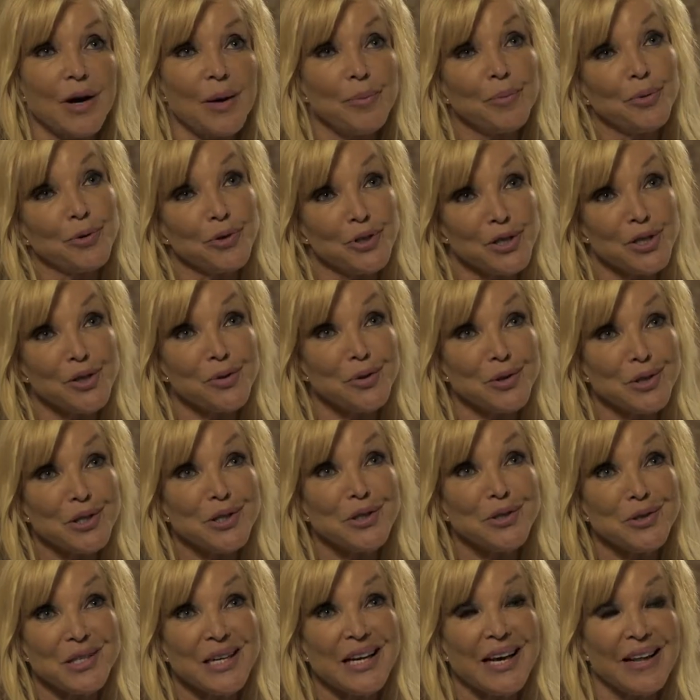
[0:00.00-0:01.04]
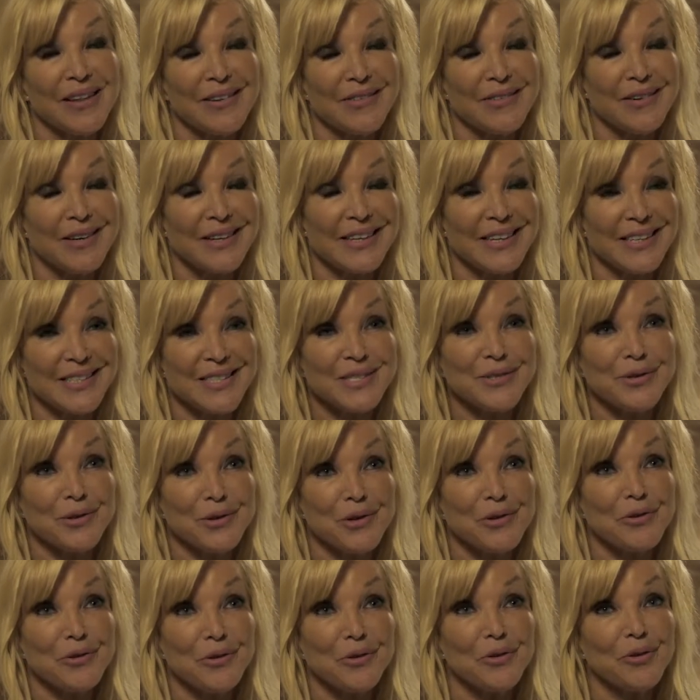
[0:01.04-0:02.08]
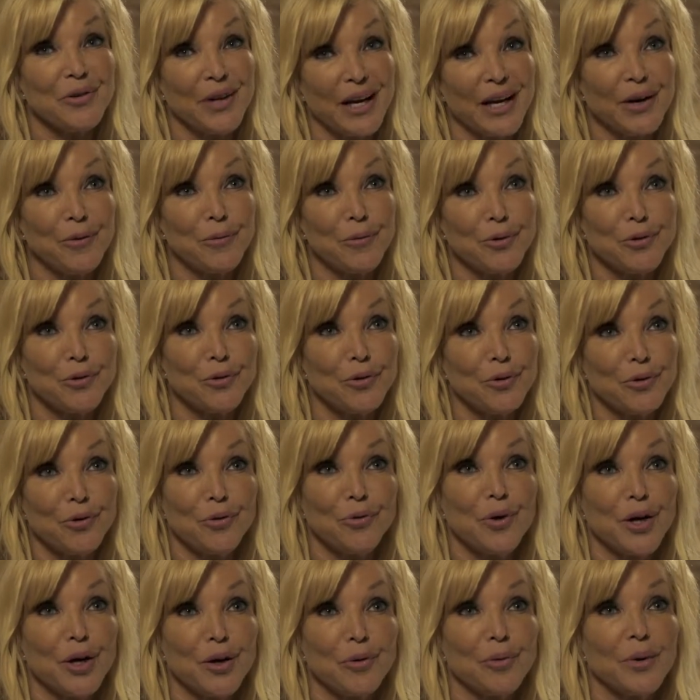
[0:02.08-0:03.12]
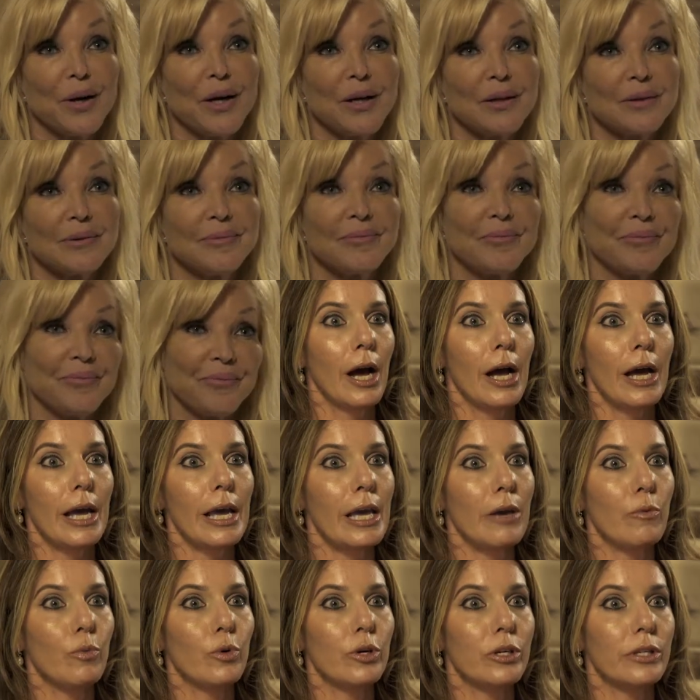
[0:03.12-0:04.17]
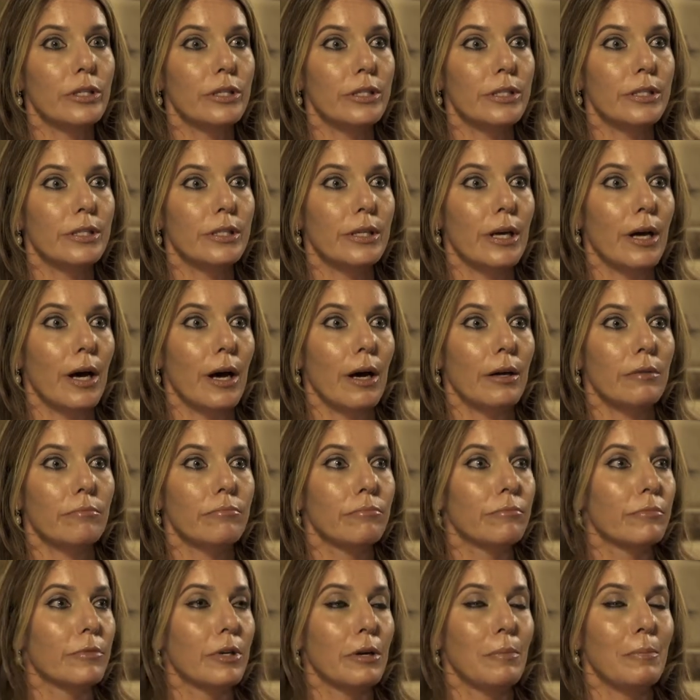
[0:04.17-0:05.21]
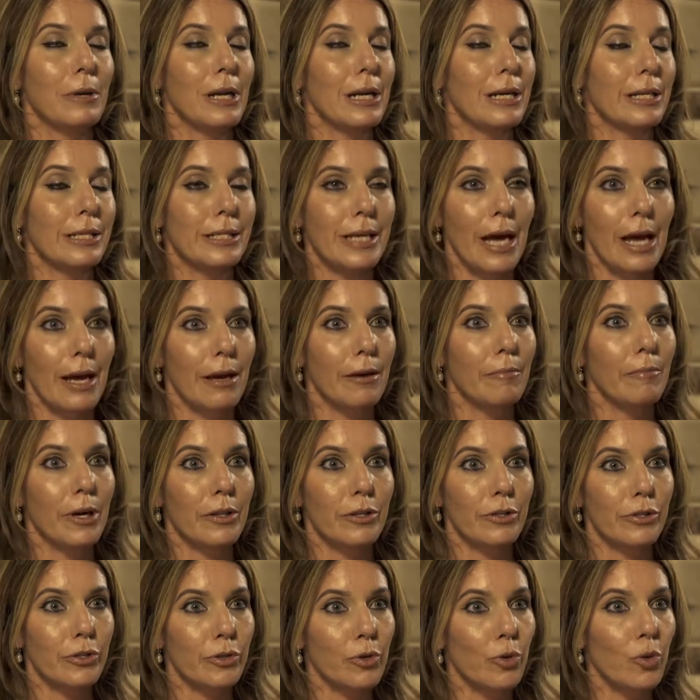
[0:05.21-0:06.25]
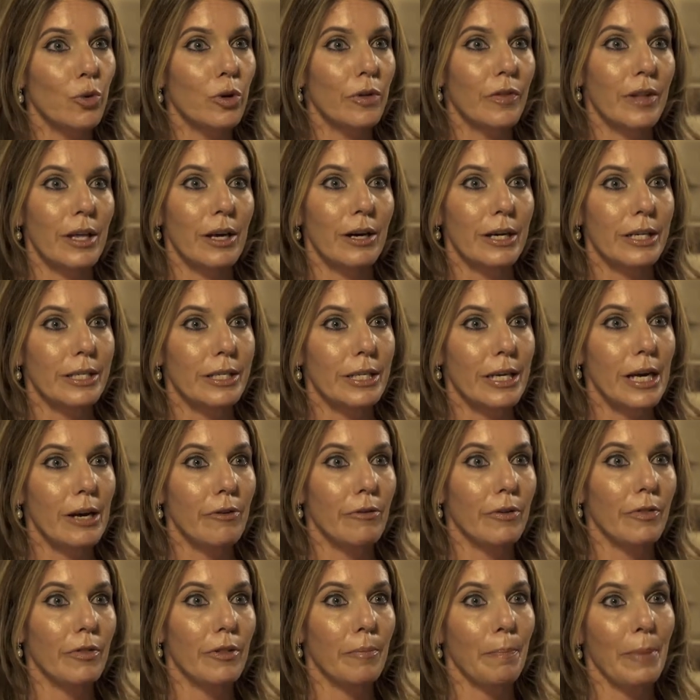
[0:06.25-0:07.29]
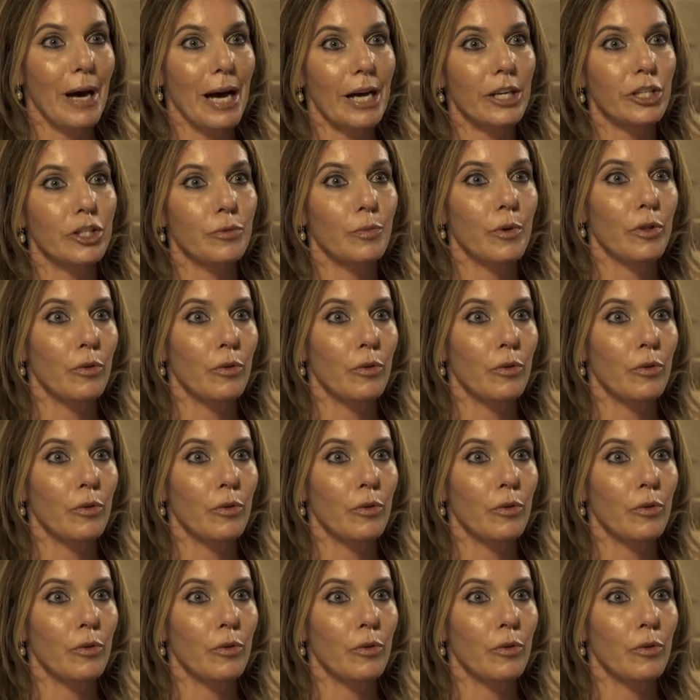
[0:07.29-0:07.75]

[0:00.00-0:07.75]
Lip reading: I put two and two together and I sort of thought it would all work well. He was completely taken by the school and the idea and the passion